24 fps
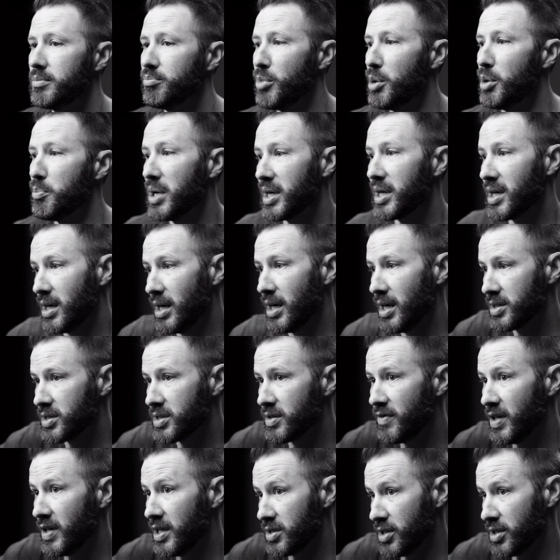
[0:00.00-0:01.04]
But because
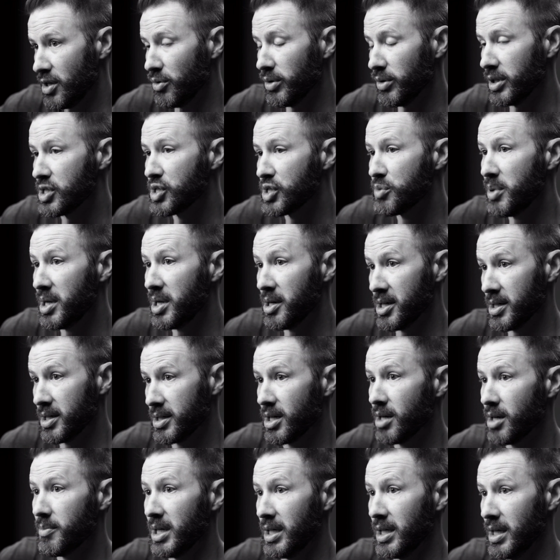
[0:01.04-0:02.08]
of his Holy Spirit
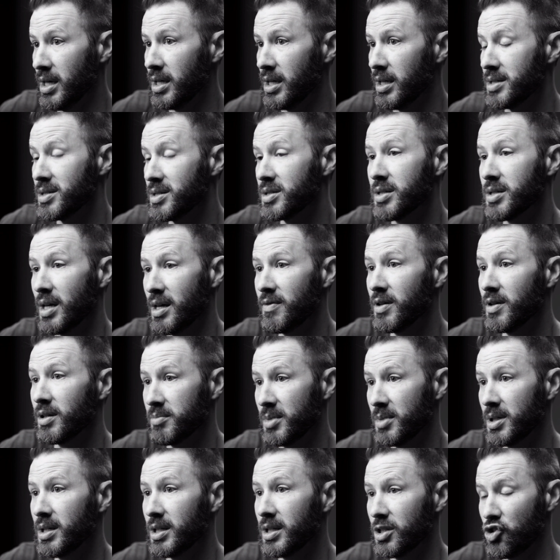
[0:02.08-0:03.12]
coming in and
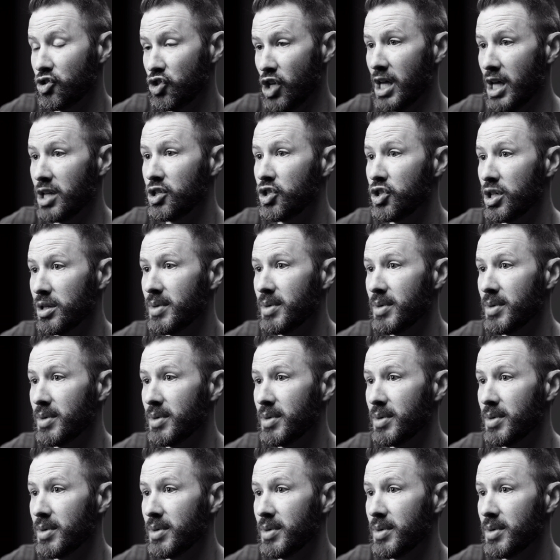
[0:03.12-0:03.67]
saving me and changing